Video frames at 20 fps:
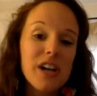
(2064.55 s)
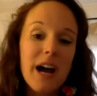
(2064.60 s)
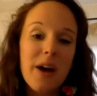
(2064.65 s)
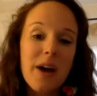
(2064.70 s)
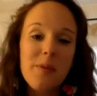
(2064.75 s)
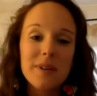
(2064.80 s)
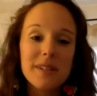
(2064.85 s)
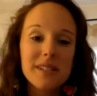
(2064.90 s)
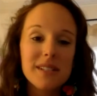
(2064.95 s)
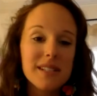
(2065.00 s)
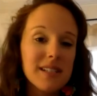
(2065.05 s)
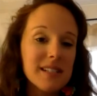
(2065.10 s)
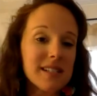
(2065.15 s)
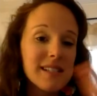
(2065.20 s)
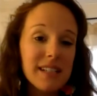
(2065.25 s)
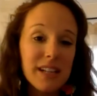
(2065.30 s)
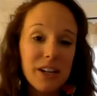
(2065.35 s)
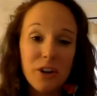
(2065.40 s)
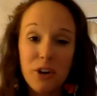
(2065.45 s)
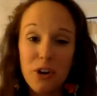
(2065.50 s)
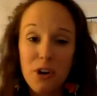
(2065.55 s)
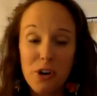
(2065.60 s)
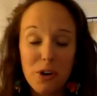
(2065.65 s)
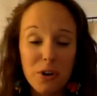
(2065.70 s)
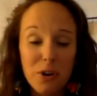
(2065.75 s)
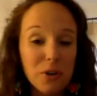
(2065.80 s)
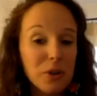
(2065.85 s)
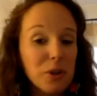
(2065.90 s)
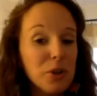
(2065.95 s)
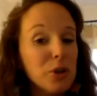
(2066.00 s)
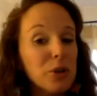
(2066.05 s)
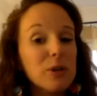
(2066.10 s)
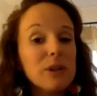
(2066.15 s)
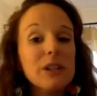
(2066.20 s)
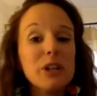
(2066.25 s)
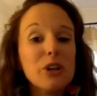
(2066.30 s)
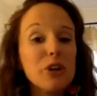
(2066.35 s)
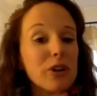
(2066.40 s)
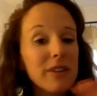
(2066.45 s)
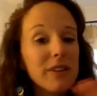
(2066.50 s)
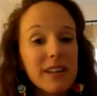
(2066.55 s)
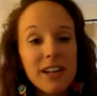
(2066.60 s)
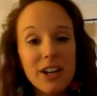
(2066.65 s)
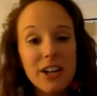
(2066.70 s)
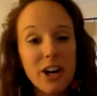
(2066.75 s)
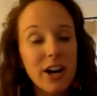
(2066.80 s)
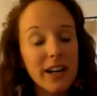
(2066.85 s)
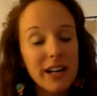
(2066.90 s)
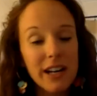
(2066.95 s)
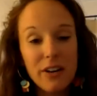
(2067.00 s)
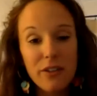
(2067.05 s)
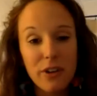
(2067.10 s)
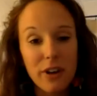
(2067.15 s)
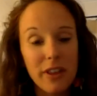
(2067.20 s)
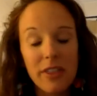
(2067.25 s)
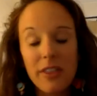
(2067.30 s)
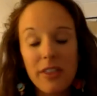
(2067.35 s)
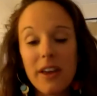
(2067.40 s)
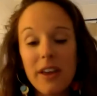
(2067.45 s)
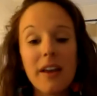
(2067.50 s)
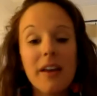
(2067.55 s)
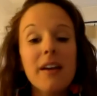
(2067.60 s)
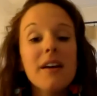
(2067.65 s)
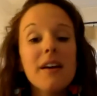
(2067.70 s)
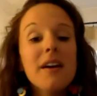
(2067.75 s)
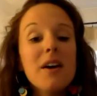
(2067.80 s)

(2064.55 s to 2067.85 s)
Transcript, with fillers: I was the sick girl who literally caught everything,